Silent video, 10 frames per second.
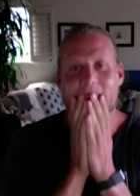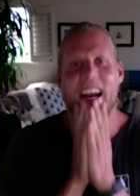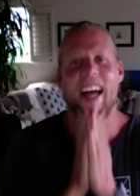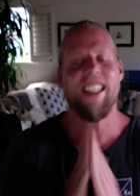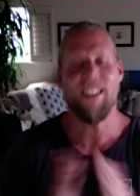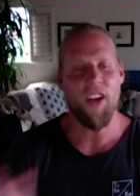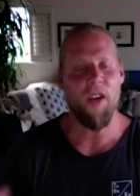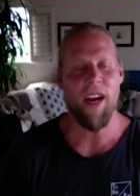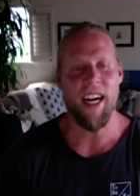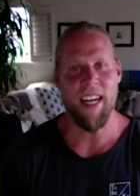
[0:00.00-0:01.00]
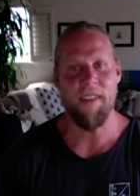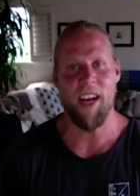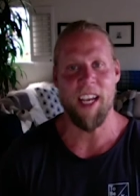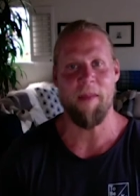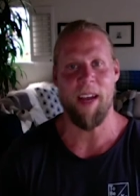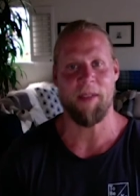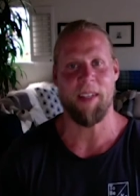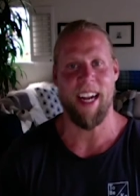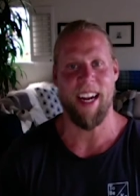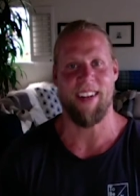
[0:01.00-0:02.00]
I just don't want any fucking mashed
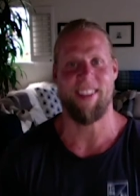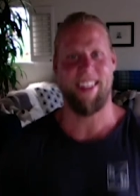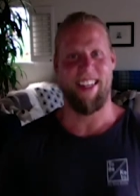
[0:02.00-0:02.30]
potatoes. You